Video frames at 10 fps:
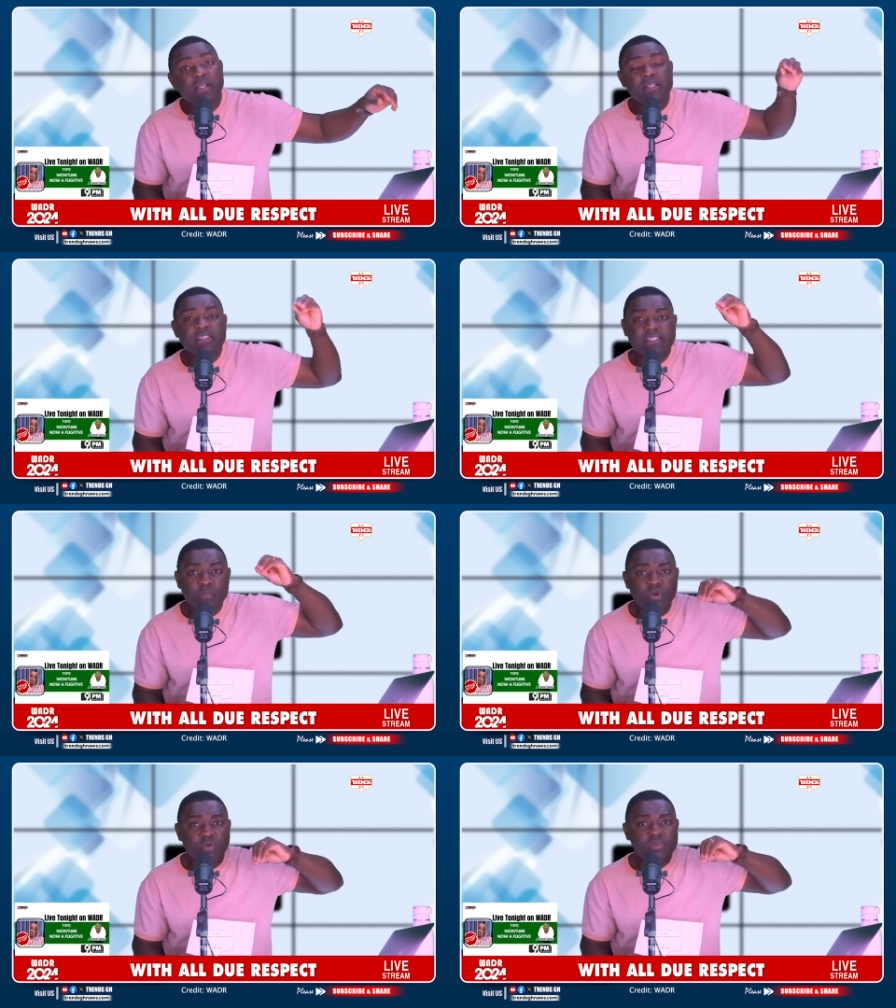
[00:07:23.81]

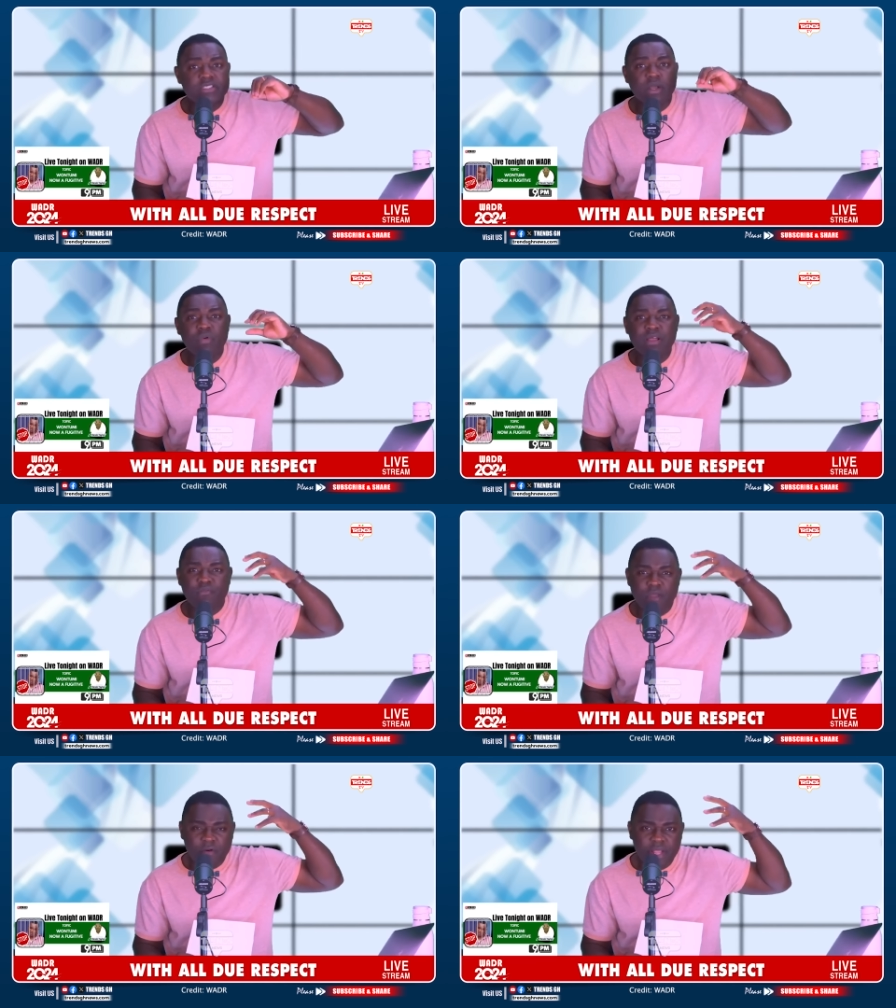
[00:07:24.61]
Sebio said, we are
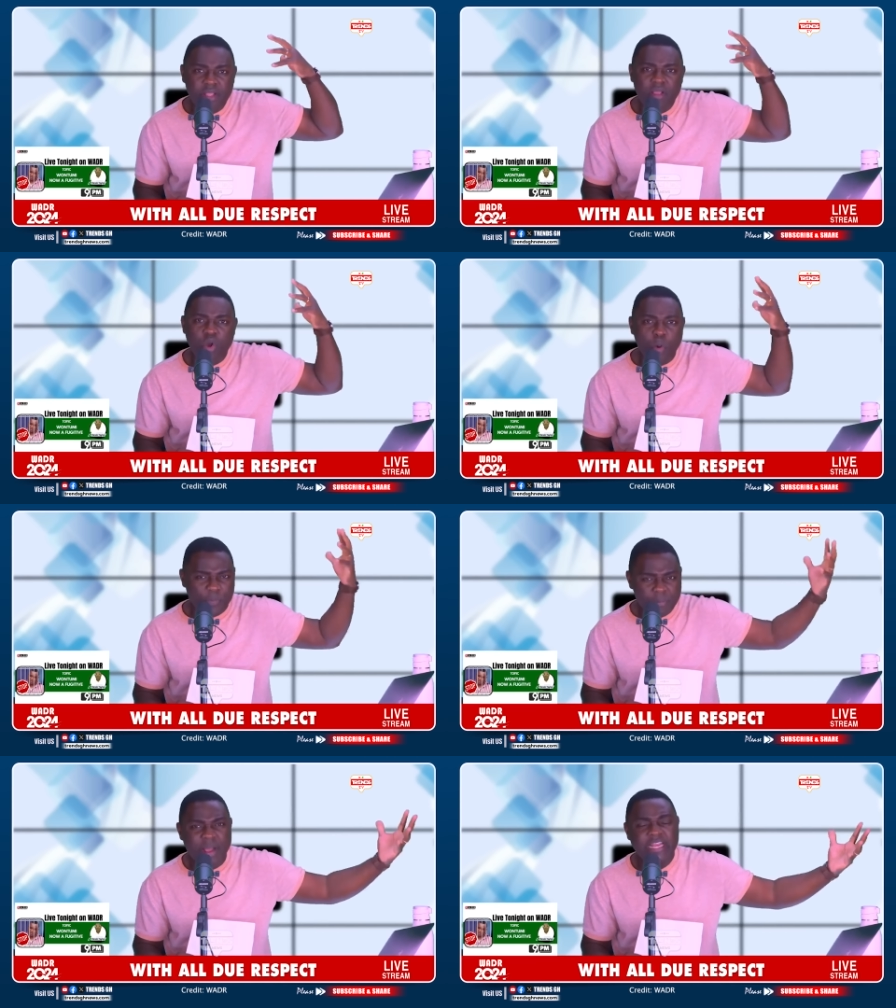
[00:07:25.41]
very
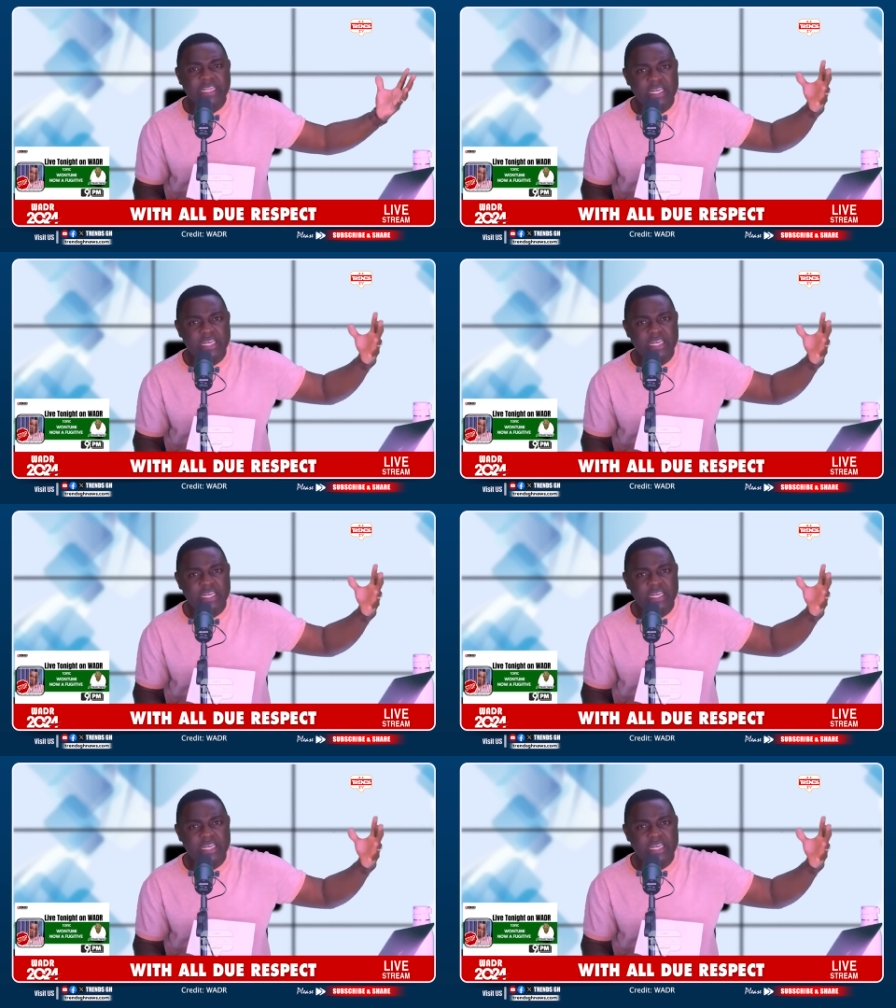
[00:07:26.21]
open minded.